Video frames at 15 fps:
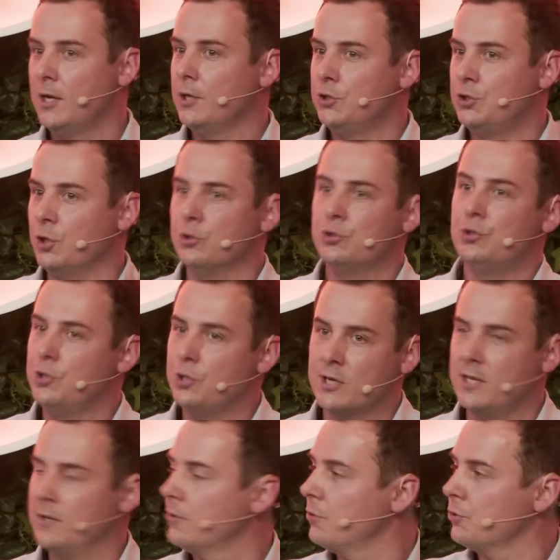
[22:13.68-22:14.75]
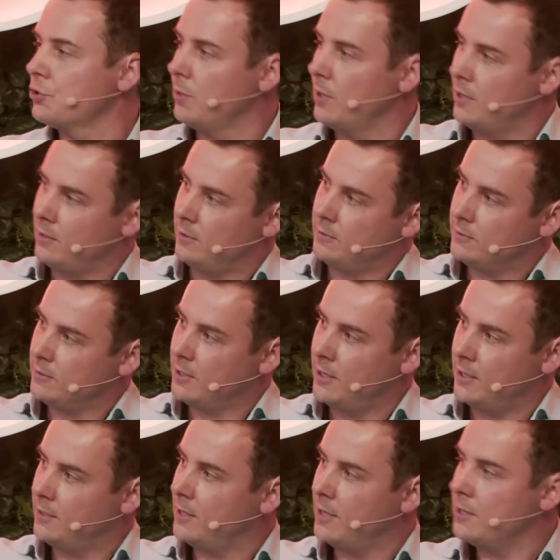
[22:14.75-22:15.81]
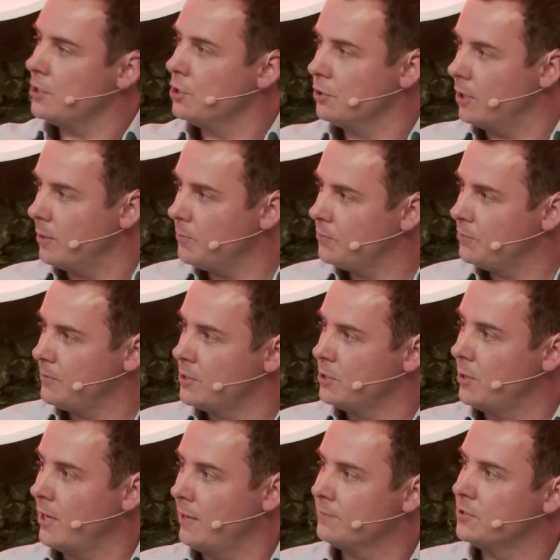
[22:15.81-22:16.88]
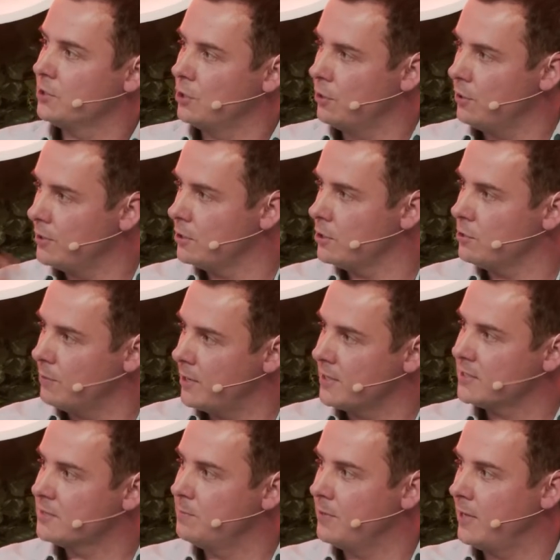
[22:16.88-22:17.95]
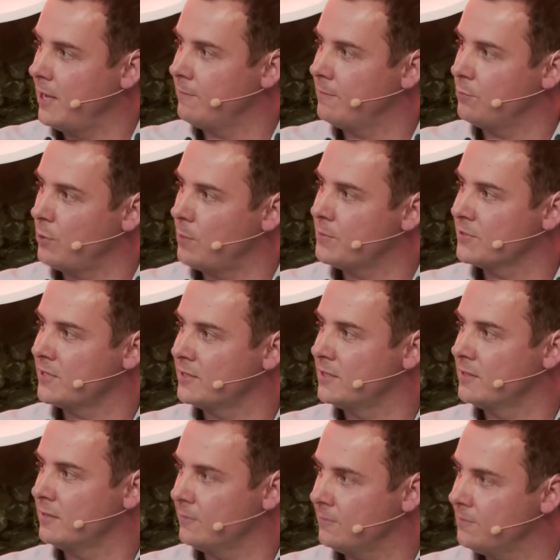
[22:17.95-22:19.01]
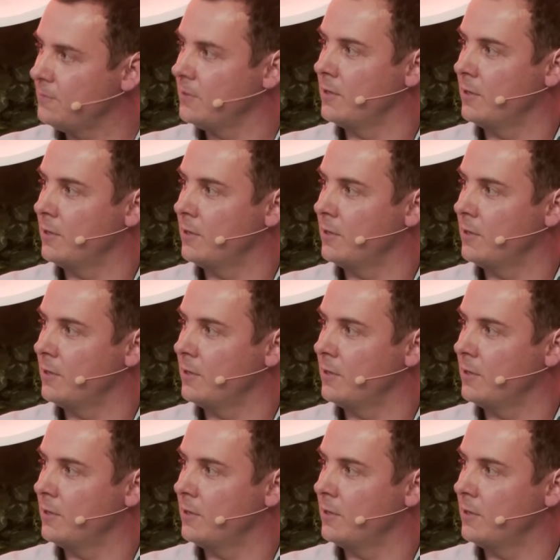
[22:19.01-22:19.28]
don't do your clinical trial in Europe. You have to go in the US, have a representative,